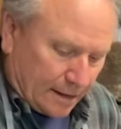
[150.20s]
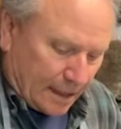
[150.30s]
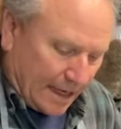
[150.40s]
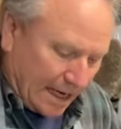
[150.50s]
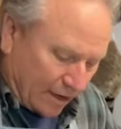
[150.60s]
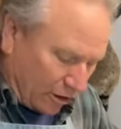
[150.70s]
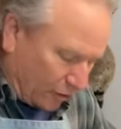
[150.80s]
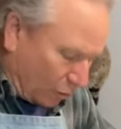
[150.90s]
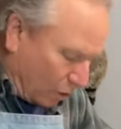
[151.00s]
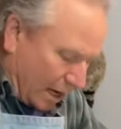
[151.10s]
I had all
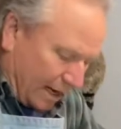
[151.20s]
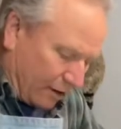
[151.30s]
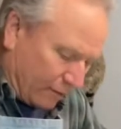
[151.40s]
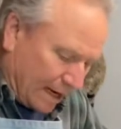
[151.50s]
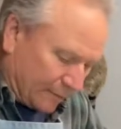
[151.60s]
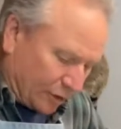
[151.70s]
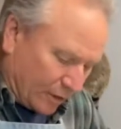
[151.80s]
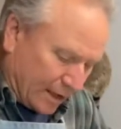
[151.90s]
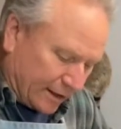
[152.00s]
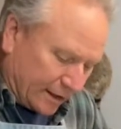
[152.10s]
the wire wrapped
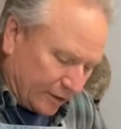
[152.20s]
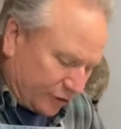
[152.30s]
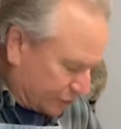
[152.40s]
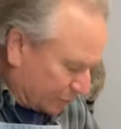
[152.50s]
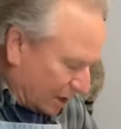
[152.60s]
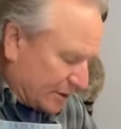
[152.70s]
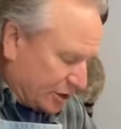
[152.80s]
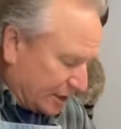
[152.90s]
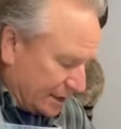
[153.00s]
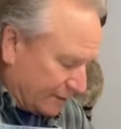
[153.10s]
around it. You've probably
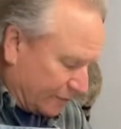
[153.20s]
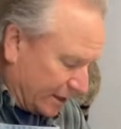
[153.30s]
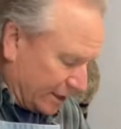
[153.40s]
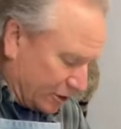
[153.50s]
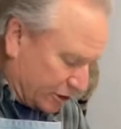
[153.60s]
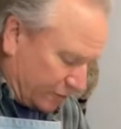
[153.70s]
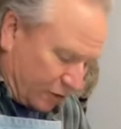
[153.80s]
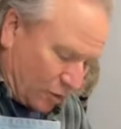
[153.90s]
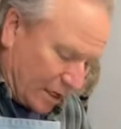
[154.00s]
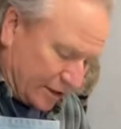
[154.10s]
seen it in videos if
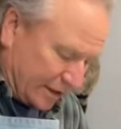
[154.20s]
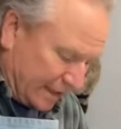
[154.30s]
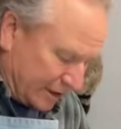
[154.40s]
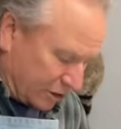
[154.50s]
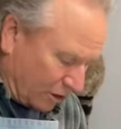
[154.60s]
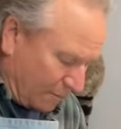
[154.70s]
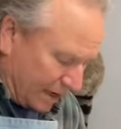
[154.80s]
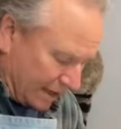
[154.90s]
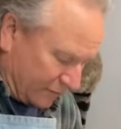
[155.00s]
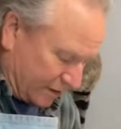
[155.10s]
you watch any guitar
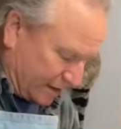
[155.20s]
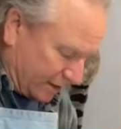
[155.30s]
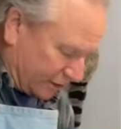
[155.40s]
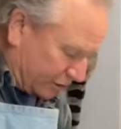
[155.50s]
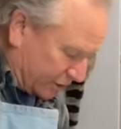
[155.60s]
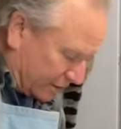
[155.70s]
making videos.